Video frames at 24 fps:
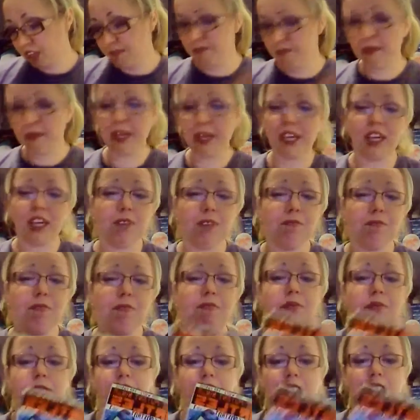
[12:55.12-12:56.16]
pick it up,
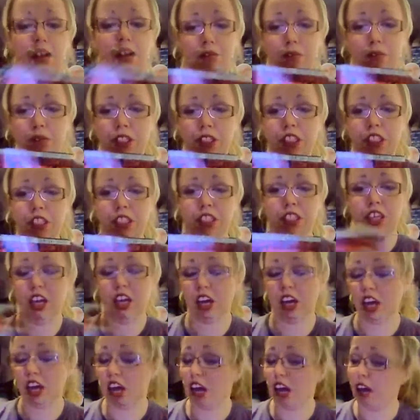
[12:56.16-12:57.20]
have a read.
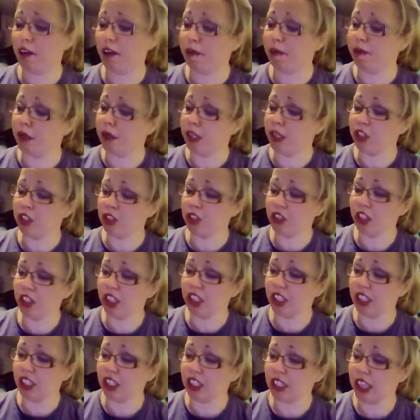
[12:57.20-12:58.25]
You
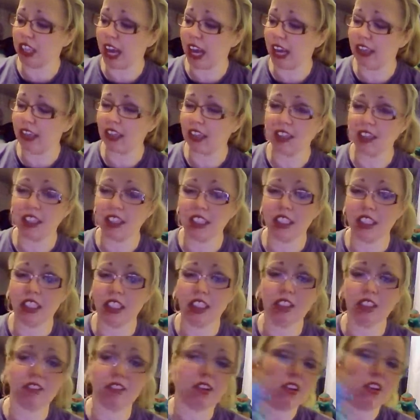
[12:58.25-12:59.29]
can get
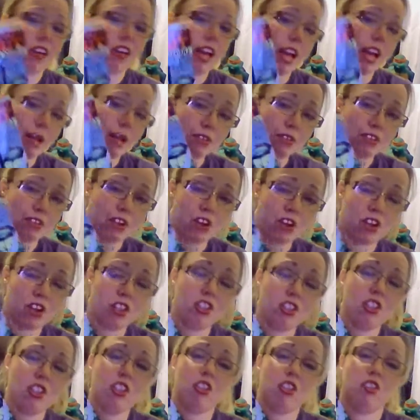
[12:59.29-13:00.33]
these on
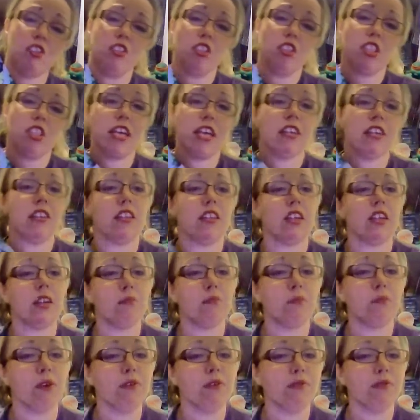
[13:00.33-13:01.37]
Amazon. You can get
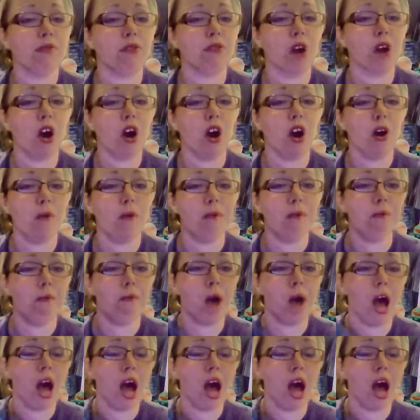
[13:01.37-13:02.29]
them from